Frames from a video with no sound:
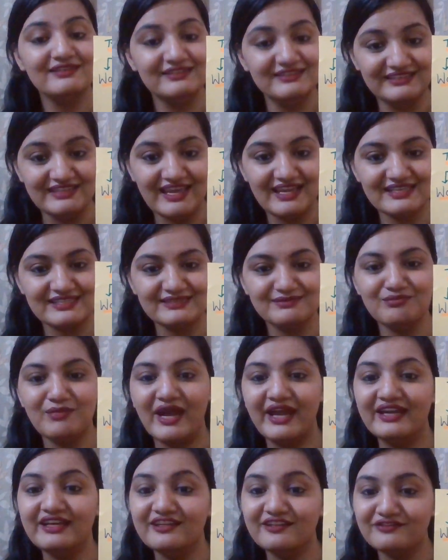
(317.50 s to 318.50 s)
Yes,
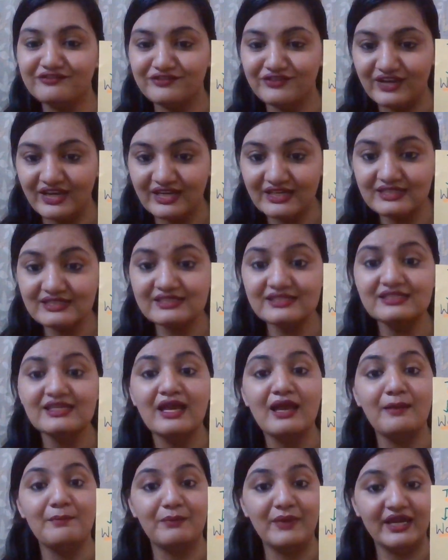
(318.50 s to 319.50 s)
my dear friends,
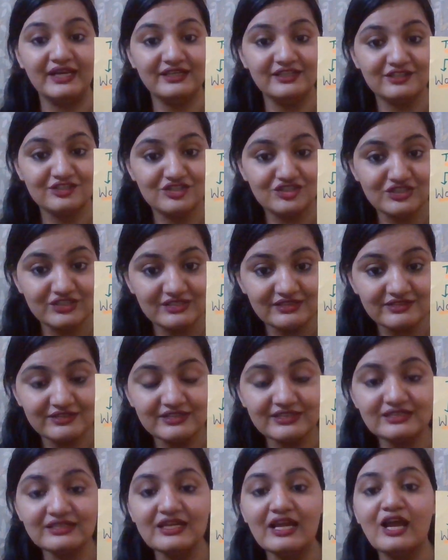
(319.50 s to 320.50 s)
my dear
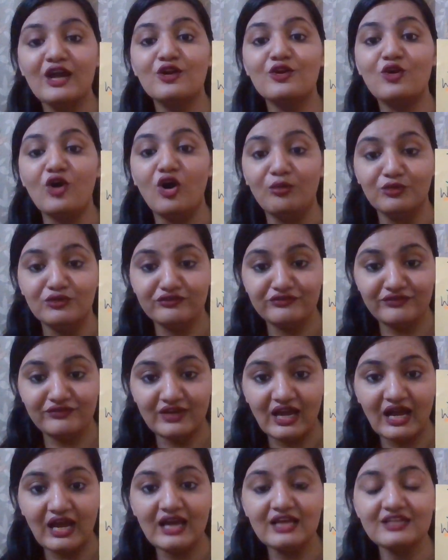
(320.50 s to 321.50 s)
children,
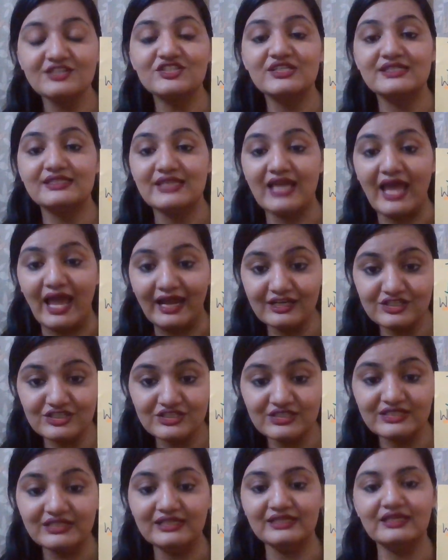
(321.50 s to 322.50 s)
camouflage is
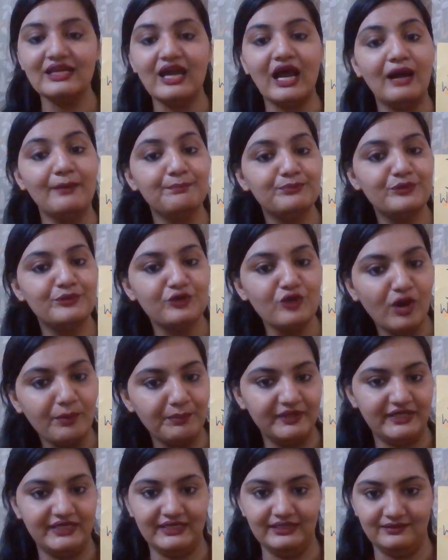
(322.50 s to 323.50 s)
actually a
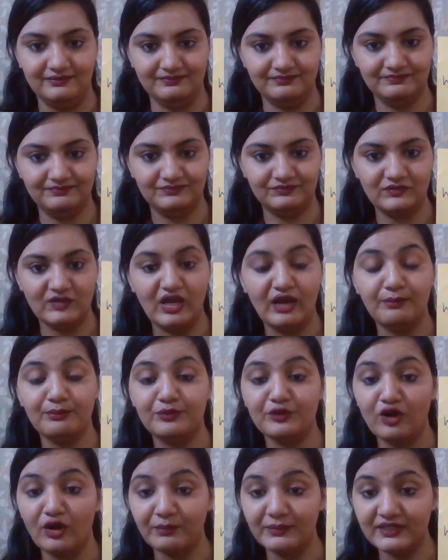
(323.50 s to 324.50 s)

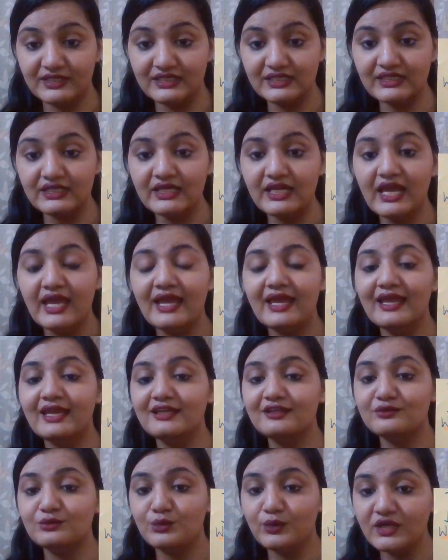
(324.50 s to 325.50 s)
property
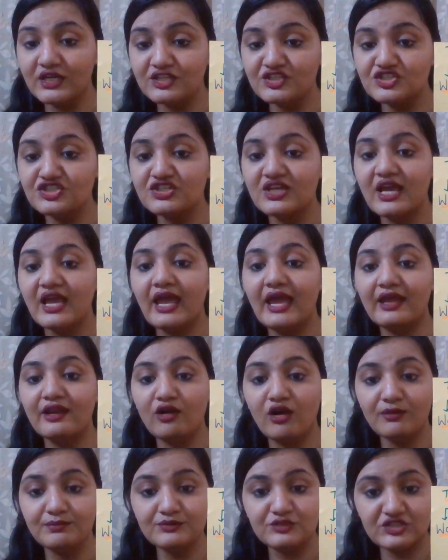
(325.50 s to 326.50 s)
in which an
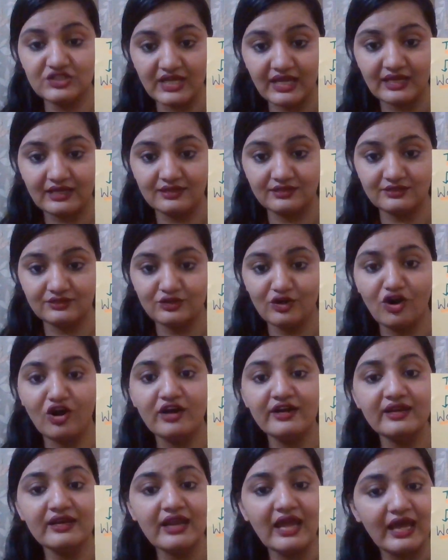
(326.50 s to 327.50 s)
object or
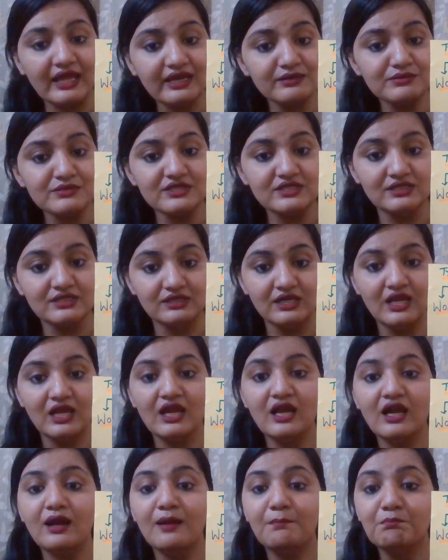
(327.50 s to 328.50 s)
an animal
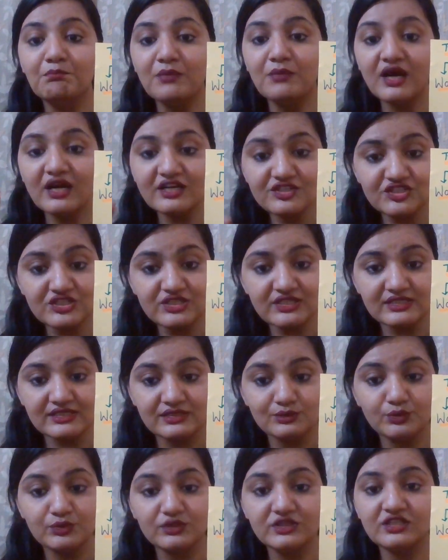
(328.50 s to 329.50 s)

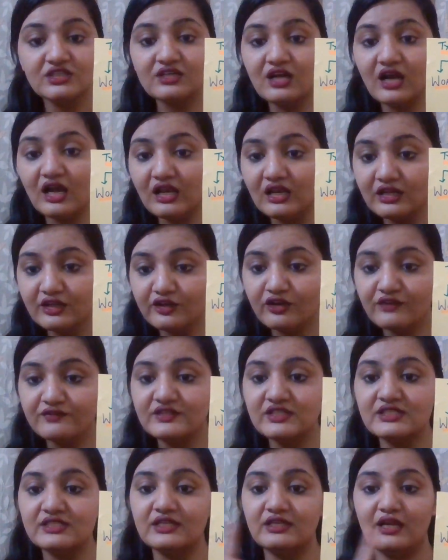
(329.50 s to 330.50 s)
merges with the color of
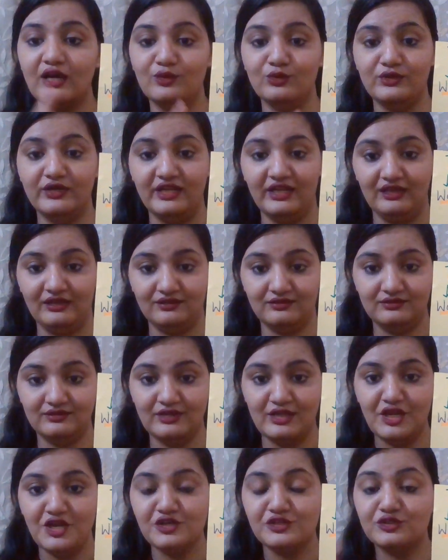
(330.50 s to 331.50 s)
the surrounding.
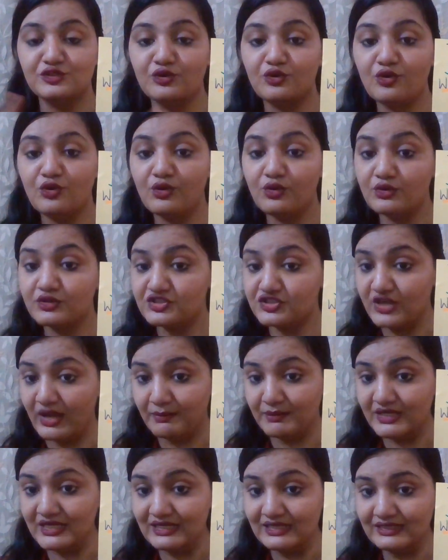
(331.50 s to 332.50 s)
So,
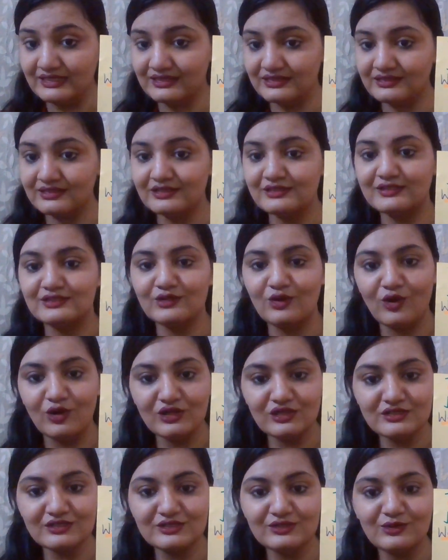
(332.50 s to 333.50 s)
chameleon is
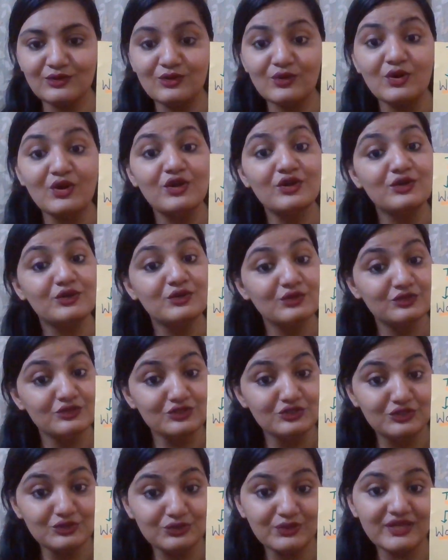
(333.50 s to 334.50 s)
also
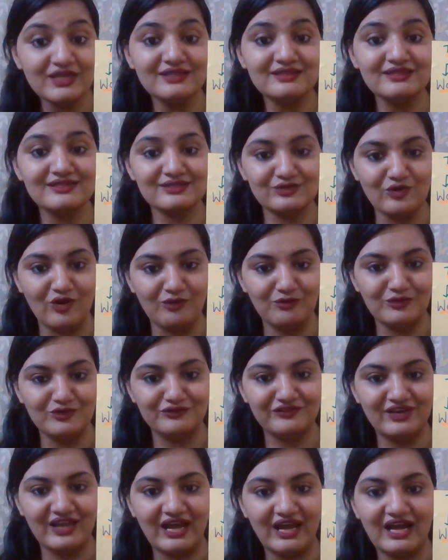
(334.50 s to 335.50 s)
doing this
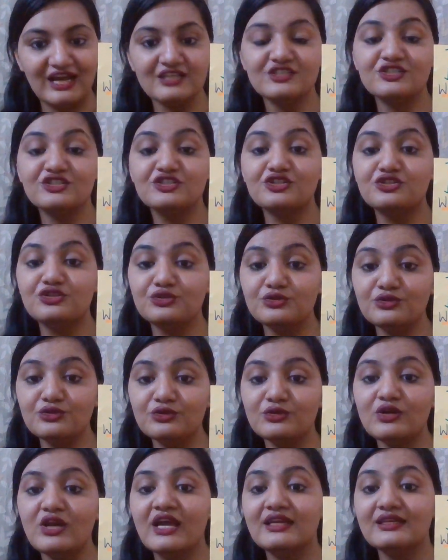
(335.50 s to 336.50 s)
camouflage
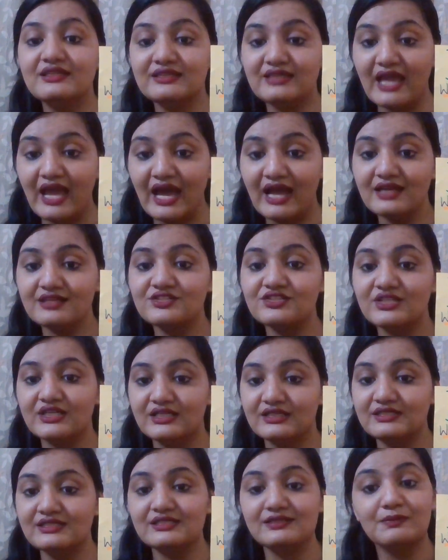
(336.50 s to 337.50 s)
to catch
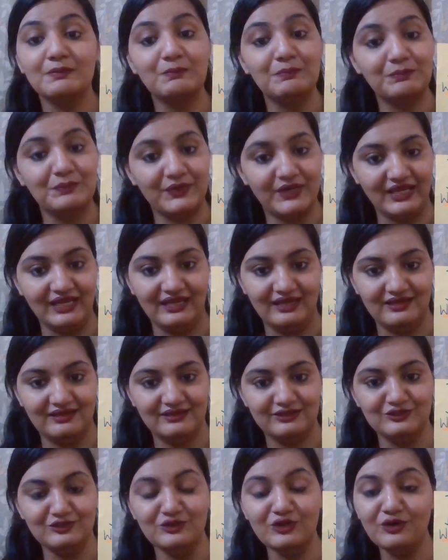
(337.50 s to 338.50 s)
its prey.
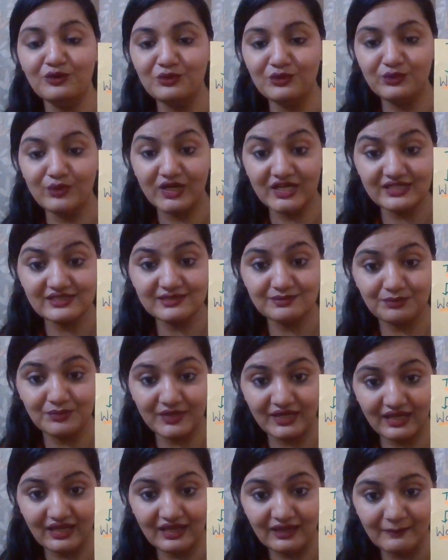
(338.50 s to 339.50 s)
You know what is
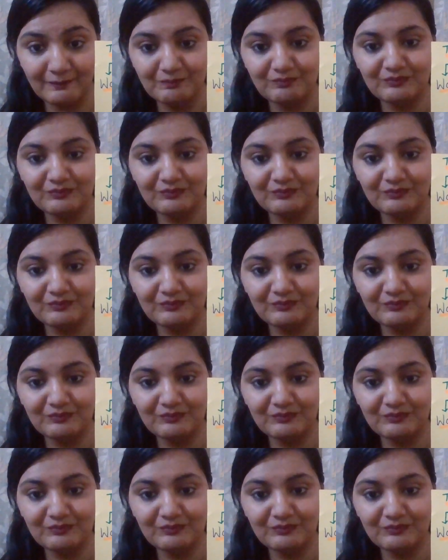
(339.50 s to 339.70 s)
prey?